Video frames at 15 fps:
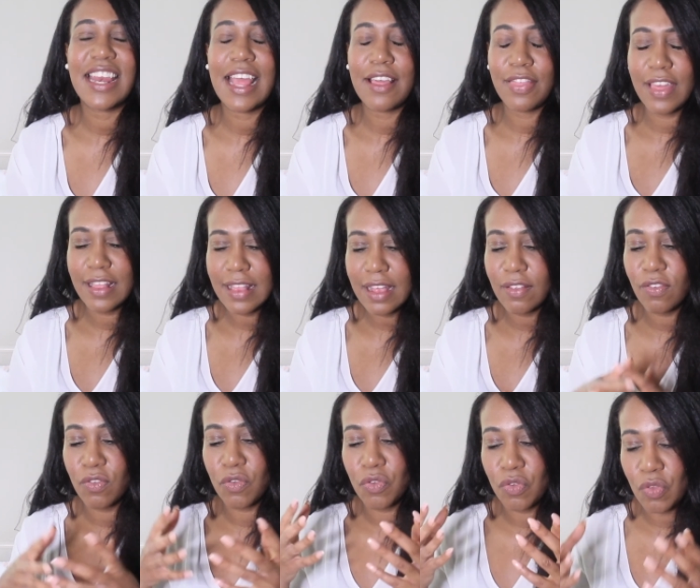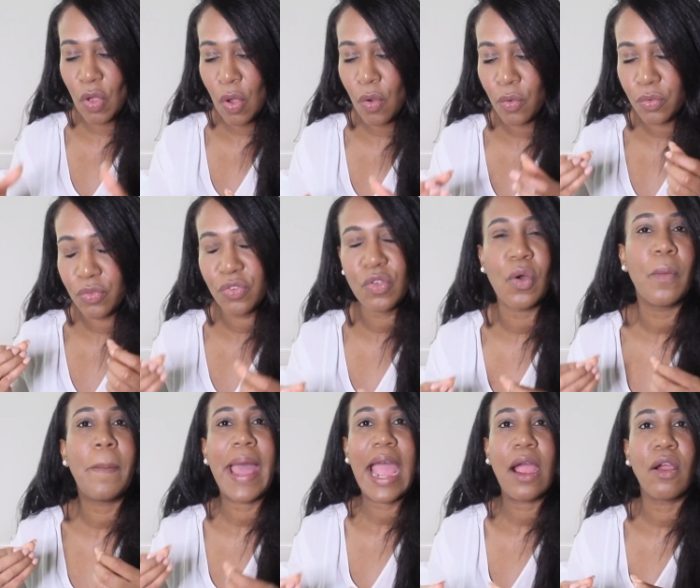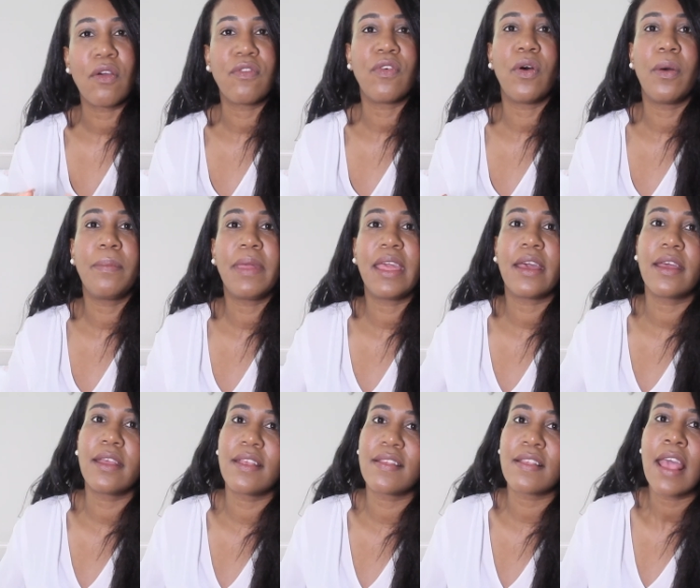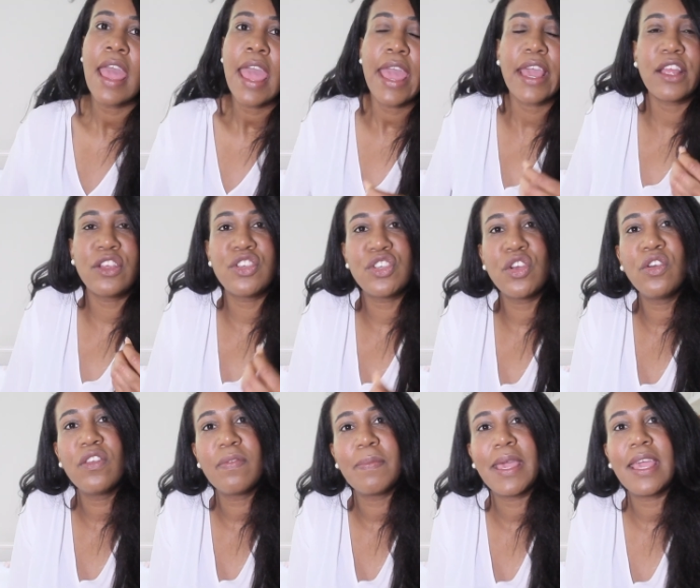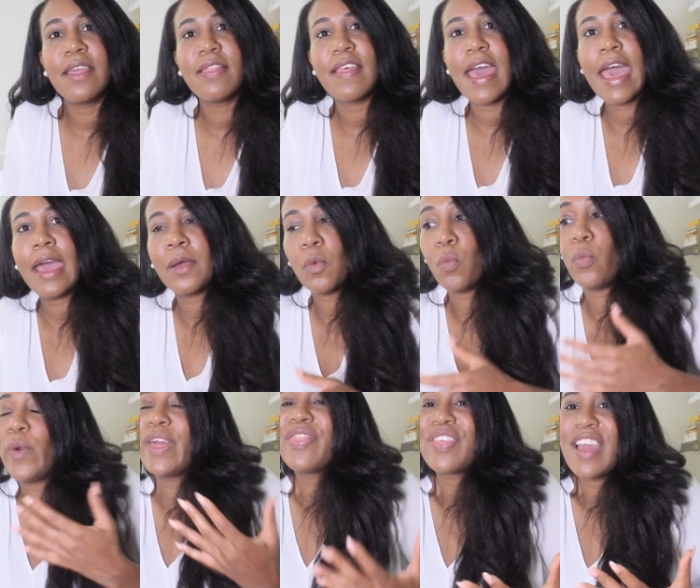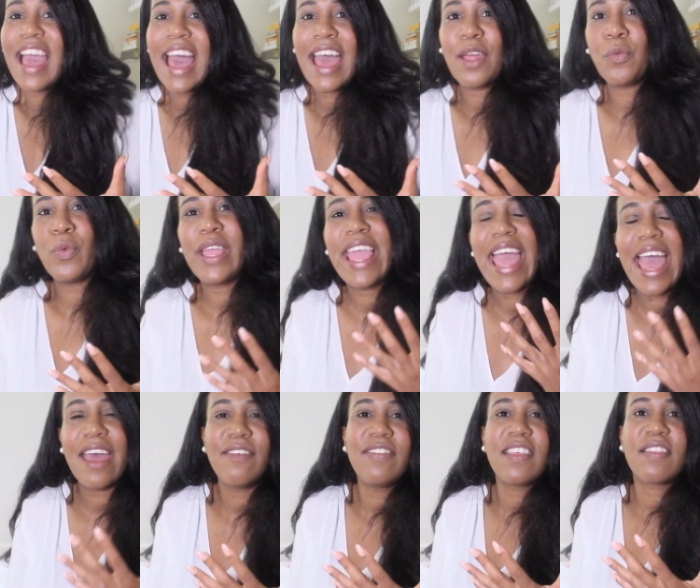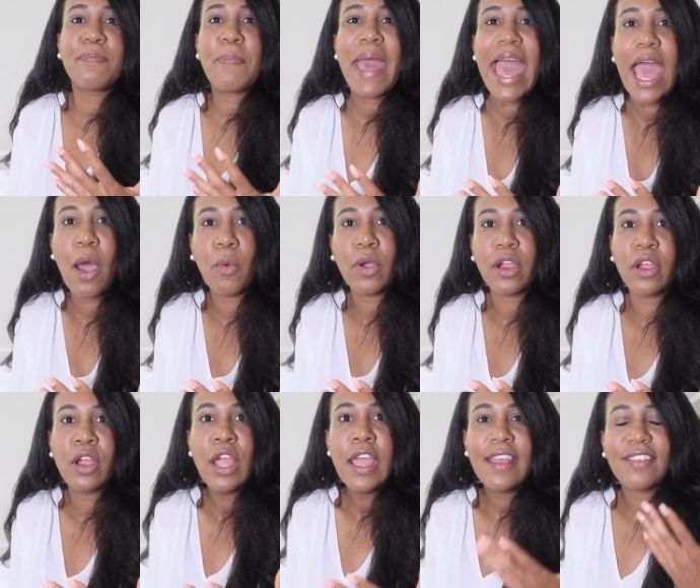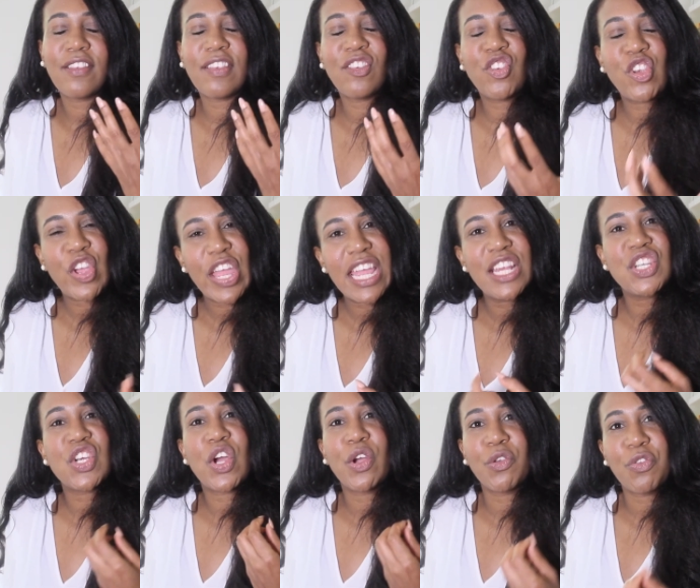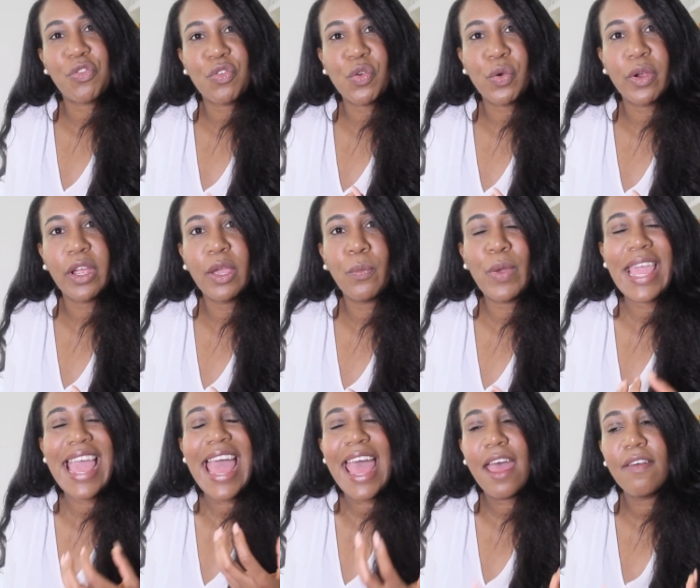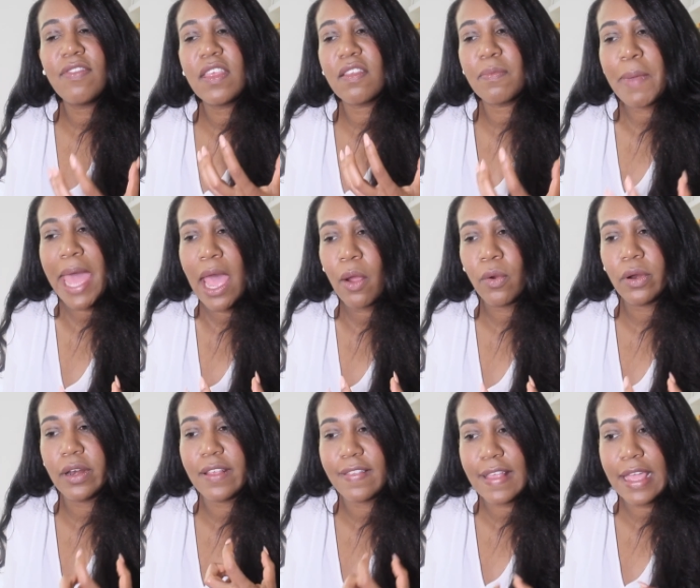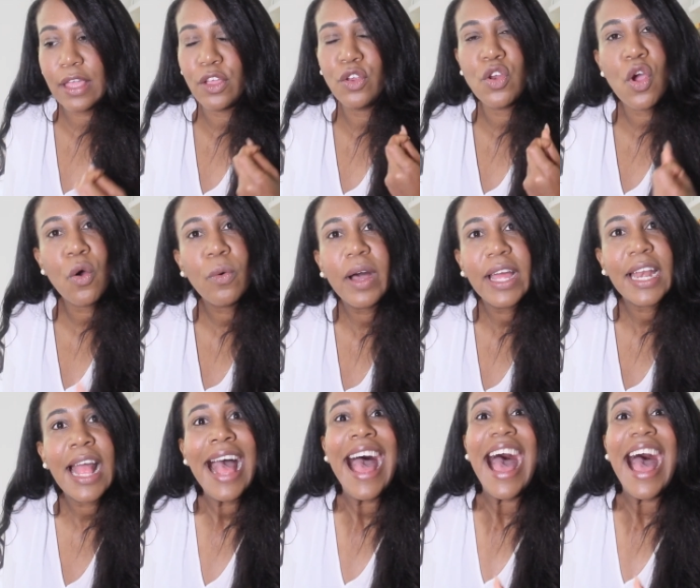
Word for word: And I think that's so, so powerful because it shows me that with God, we have this power to change our story. We have this power to say, you know what?